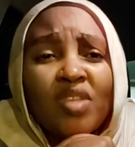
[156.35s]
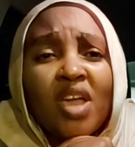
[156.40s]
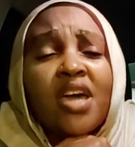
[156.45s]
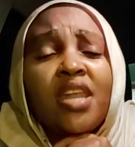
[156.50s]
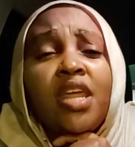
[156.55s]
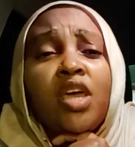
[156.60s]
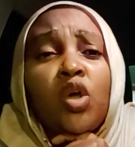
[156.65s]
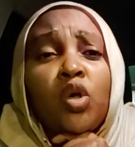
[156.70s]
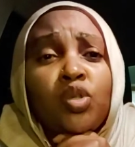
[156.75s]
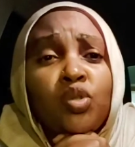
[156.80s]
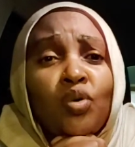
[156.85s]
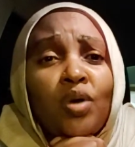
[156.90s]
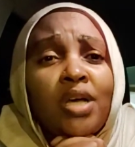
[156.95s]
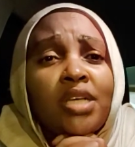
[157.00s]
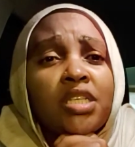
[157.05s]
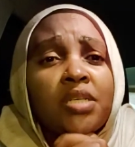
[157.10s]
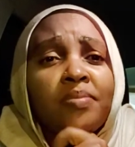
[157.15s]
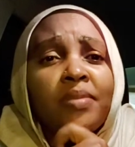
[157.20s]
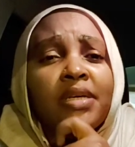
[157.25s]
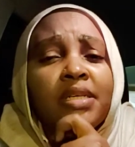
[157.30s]
And I also
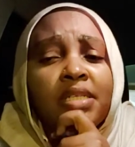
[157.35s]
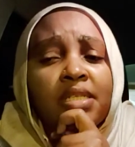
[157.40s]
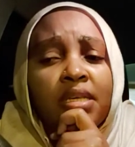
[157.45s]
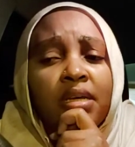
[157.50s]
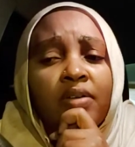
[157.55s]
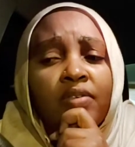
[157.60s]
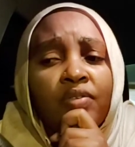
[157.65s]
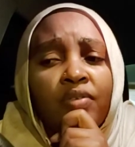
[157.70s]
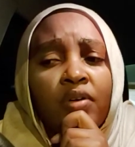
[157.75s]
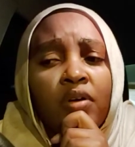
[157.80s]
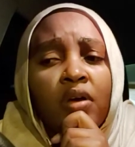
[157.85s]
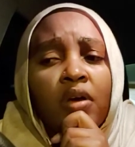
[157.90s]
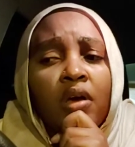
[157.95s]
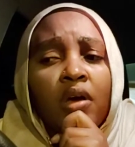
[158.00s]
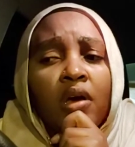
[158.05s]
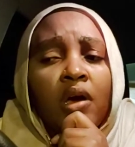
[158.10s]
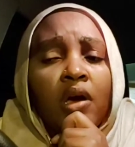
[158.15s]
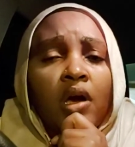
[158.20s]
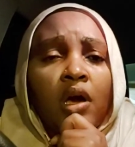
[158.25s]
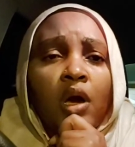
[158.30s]
ask myself,
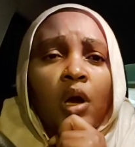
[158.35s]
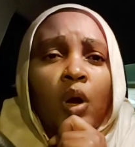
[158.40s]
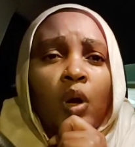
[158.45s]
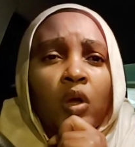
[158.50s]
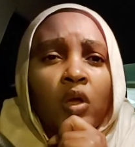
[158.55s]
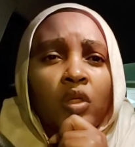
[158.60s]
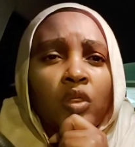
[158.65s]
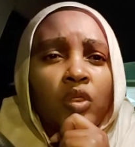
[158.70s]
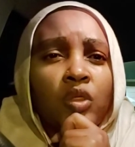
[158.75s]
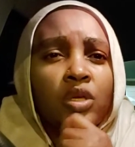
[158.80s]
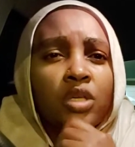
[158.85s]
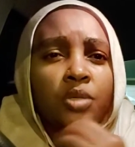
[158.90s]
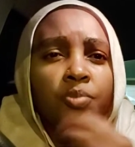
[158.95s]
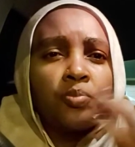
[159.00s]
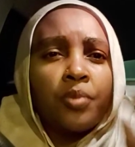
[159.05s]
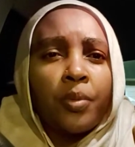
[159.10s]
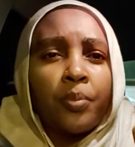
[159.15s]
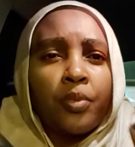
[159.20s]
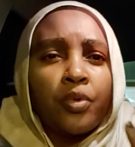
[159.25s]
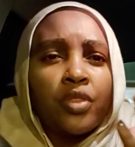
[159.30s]
okay, these
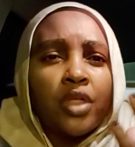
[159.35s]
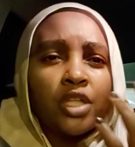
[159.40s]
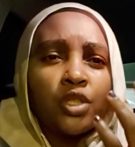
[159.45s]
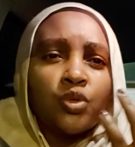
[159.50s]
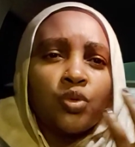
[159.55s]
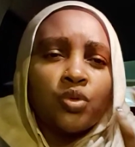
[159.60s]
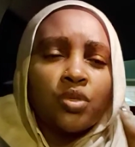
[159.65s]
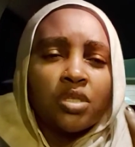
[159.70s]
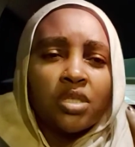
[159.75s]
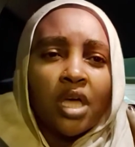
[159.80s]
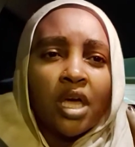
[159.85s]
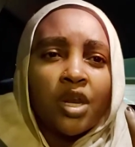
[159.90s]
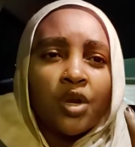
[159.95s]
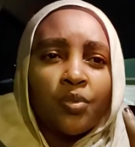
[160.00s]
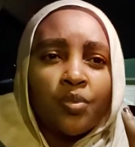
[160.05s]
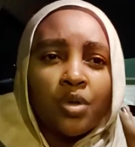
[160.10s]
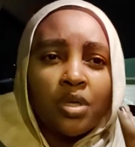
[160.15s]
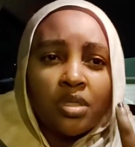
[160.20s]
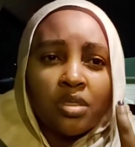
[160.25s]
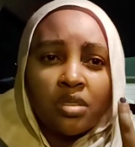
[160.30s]
people that you stand
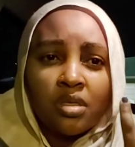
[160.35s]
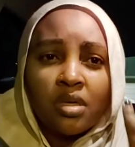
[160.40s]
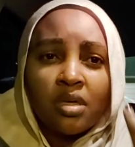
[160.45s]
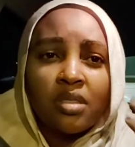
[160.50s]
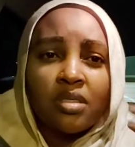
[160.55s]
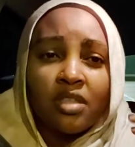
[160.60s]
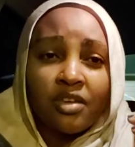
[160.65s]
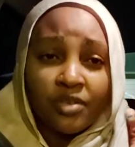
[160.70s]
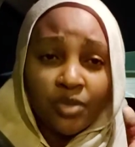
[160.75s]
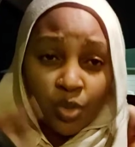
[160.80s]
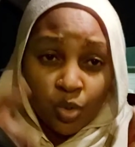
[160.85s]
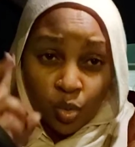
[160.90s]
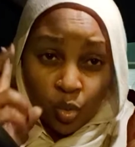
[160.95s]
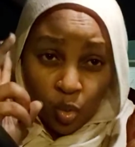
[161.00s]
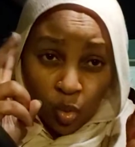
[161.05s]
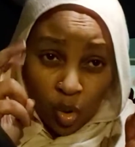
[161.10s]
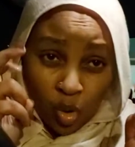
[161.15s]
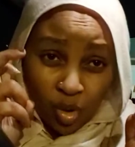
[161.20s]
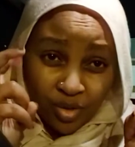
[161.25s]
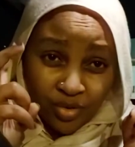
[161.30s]
with, the
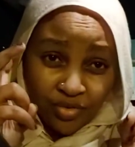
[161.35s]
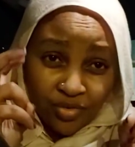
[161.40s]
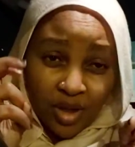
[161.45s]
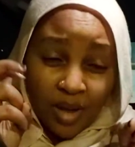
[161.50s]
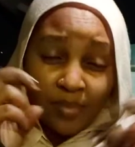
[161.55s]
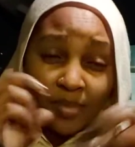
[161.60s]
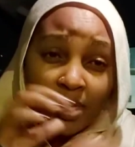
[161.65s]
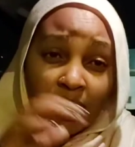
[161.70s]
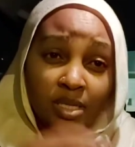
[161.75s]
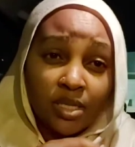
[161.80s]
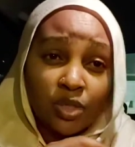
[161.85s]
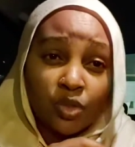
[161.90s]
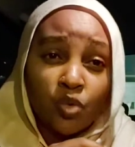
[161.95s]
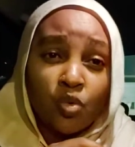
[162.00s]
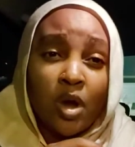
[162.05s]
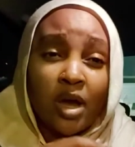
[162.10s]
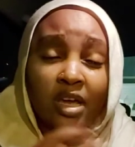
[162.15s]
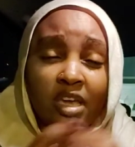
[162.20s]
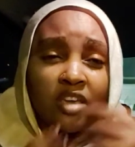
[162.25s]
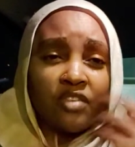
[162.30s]
so-called families
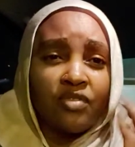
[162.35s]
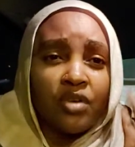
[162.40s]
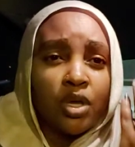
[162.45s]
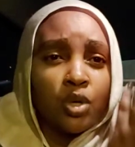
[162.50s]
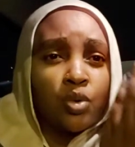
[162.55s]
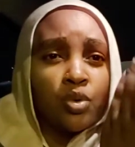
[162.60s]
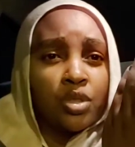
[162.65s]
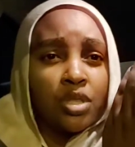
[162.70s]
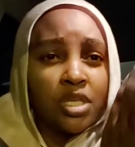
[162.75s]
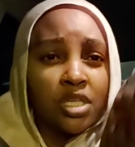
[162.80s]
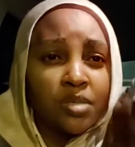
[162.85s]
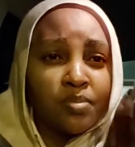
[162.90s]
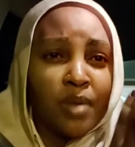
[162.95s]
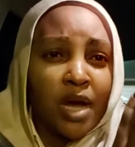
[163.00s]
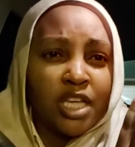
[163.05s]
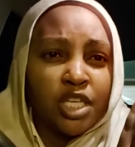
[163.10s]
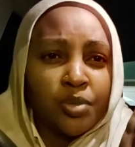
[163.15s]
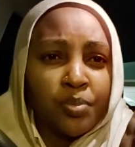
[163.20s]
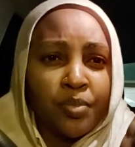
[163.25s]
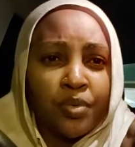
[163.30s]
who are giving you this
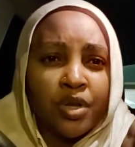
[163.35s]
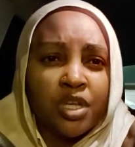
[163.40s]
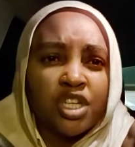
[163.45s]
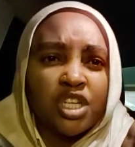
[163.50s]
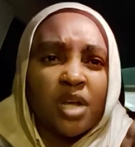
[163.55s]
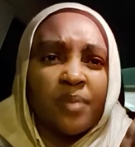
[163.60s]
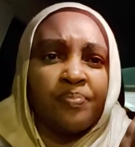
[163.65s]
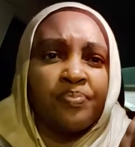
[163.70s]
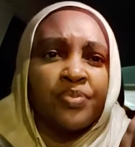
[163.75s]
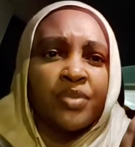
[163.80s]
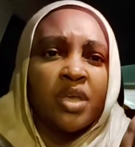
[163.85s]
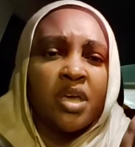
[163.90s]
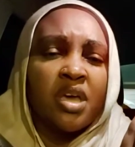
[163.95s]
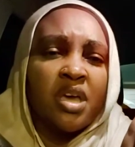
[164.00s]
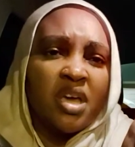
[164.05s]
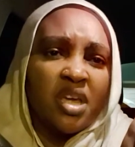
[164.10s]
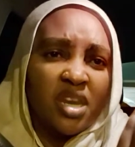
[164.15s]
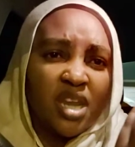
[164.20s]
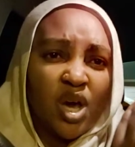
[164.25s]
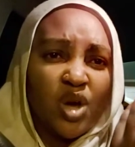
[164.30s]
much pressure.
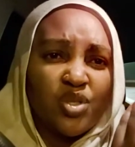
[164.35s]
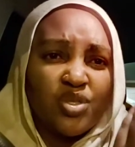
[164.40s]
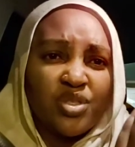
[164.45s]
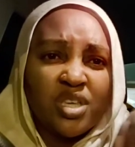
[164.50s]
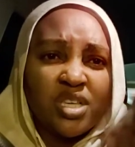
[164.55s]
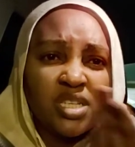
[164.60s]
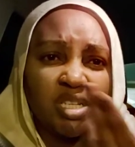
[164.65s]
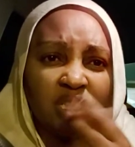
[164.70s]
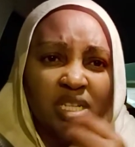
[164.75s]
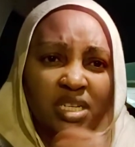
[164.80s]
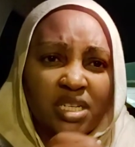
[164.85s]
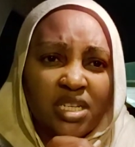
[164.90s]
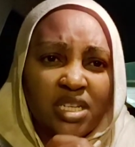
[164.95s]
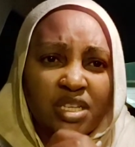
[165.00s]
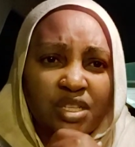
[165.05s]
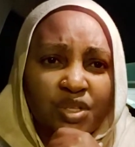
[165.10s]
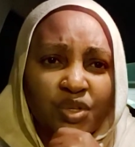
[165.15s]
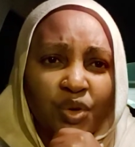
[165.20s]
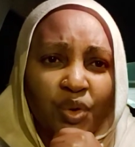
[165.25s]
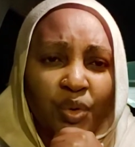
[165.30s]
Now this lady
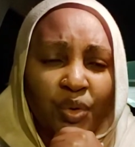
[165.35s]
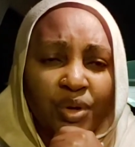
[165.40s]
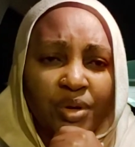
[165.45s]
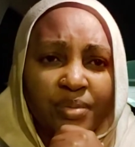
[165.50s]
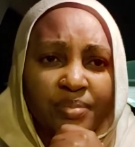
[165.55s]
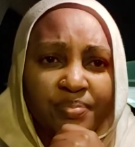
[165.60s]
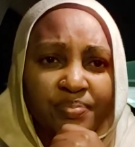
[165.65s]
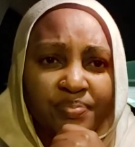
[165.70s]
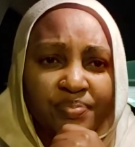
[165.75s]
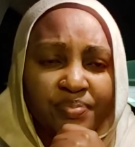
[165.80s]
is gone.